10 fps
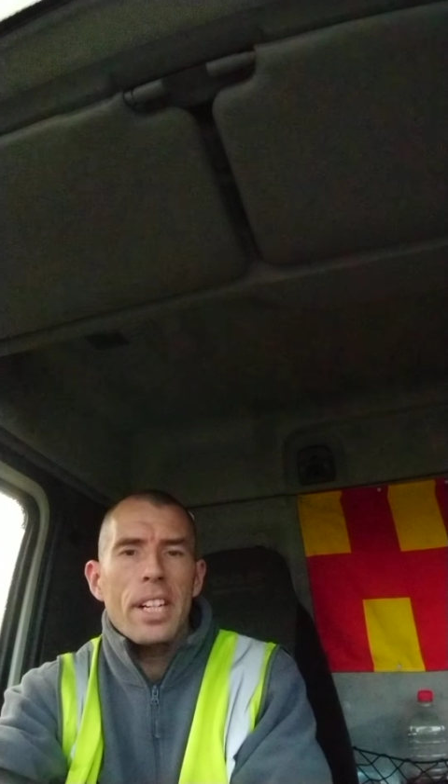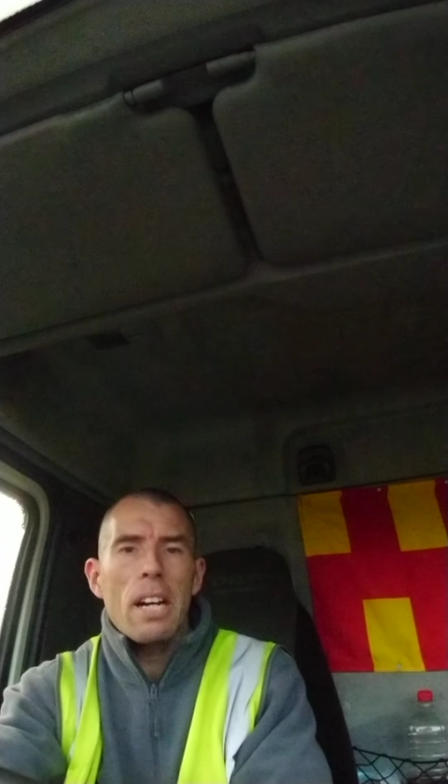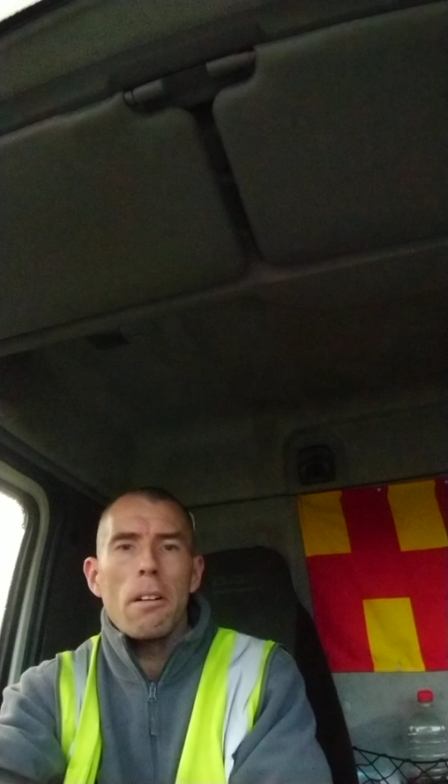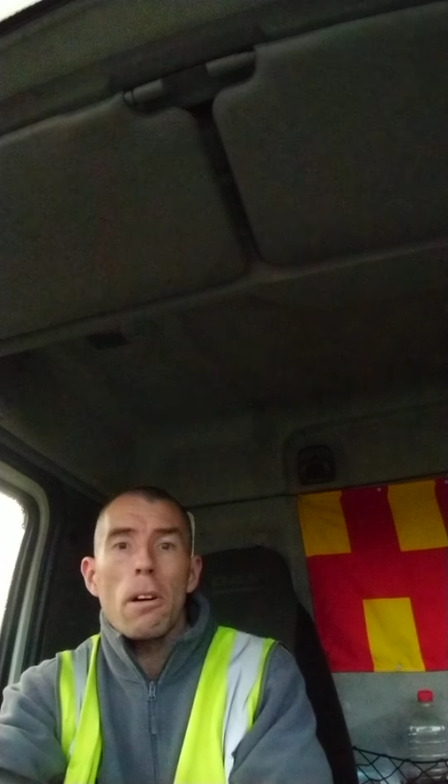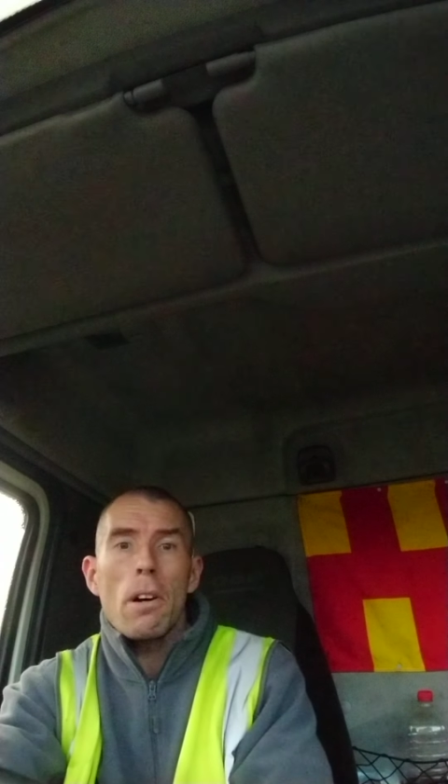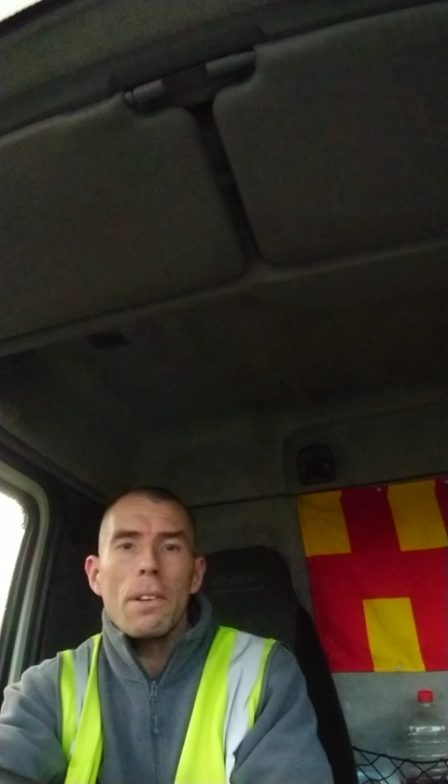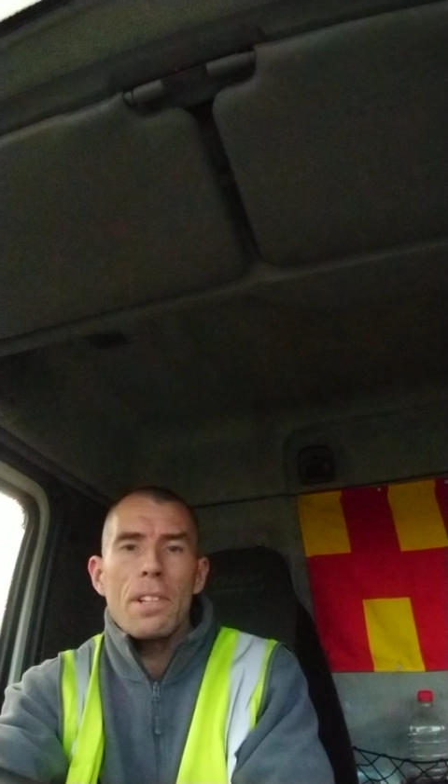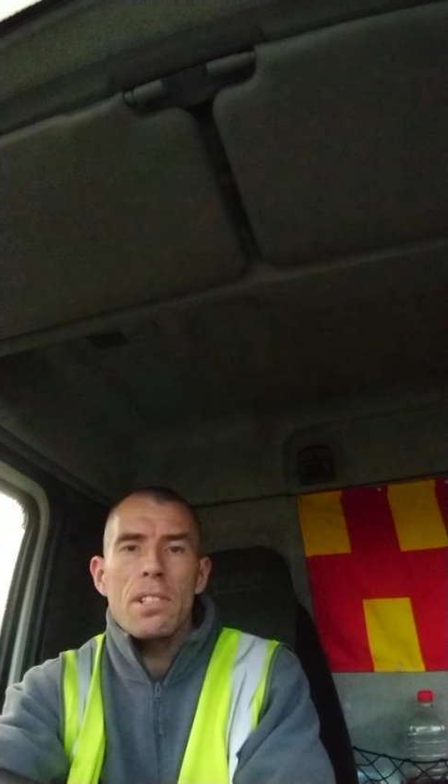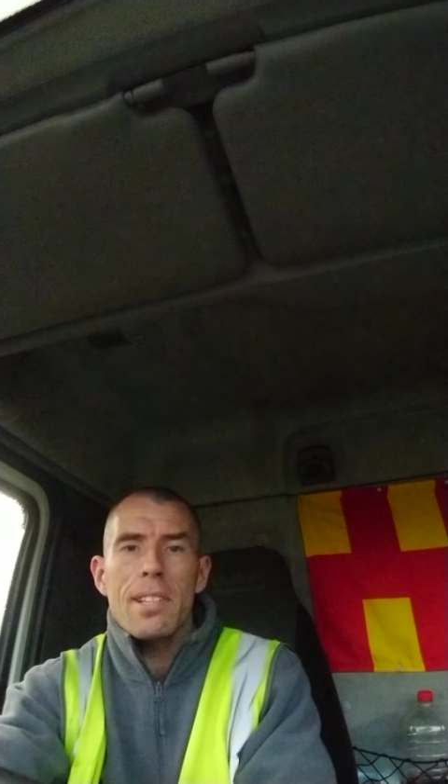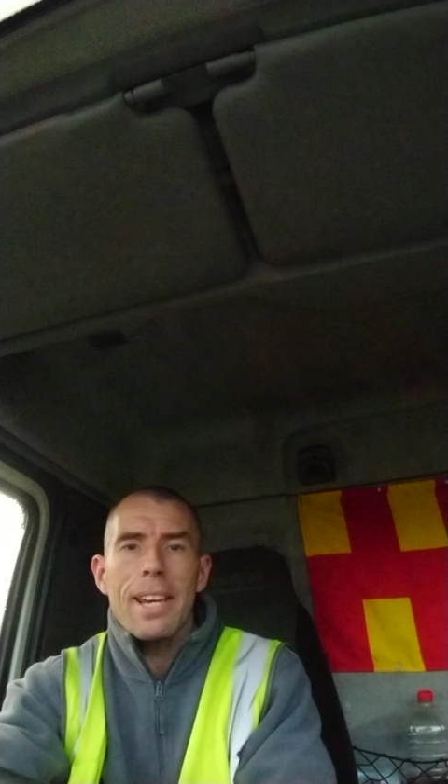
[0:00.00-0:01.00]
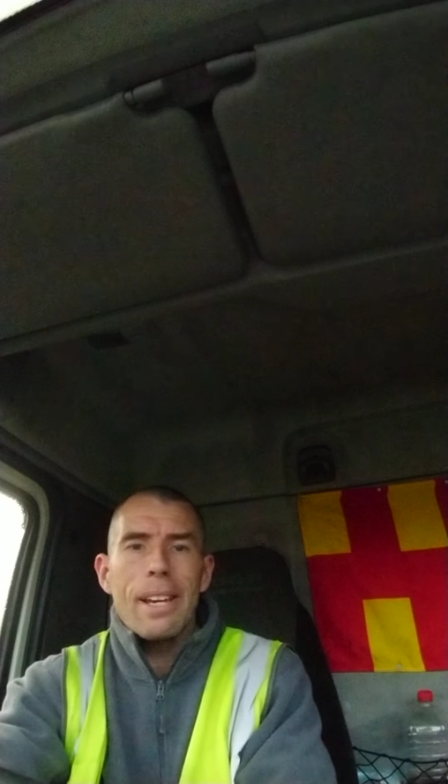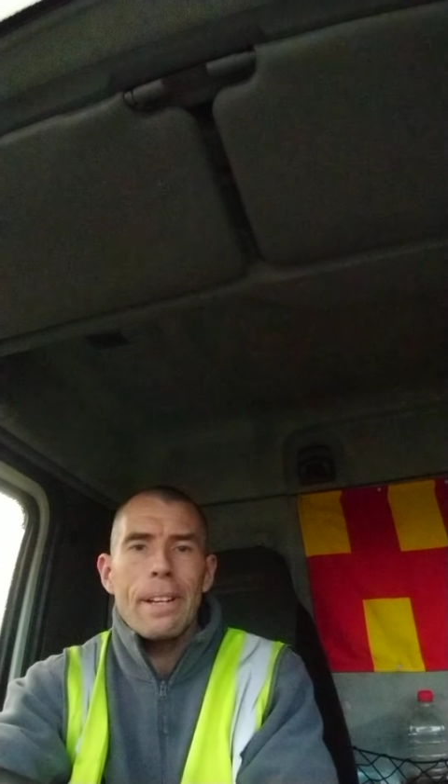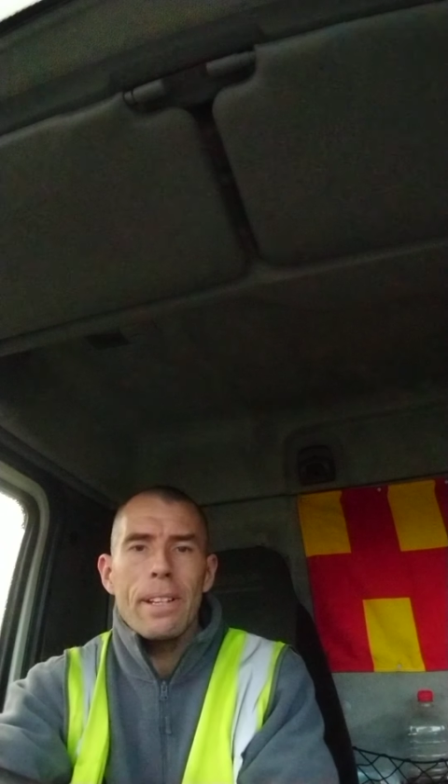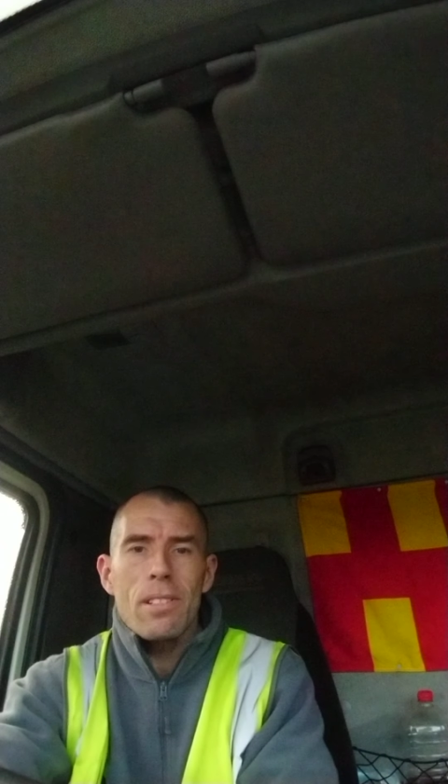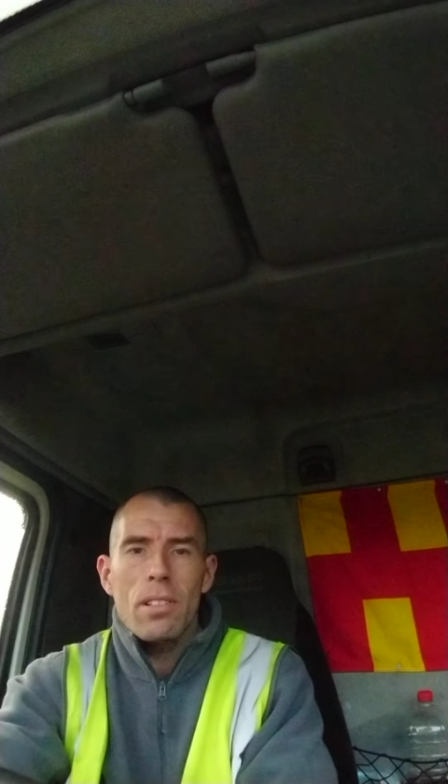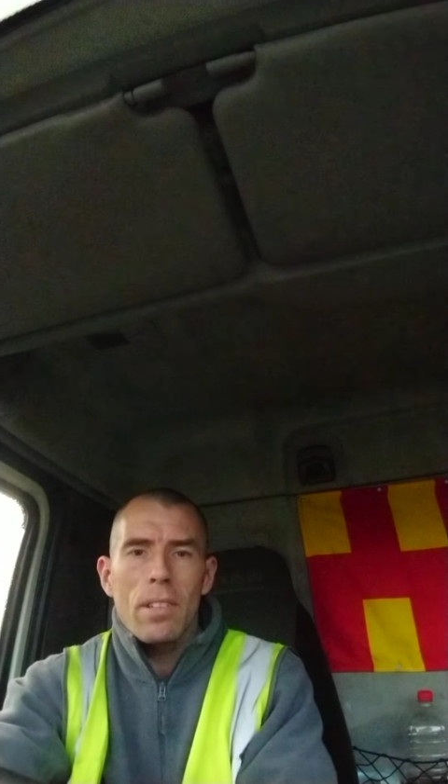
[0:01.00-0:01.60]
Like, oh, this is aliens.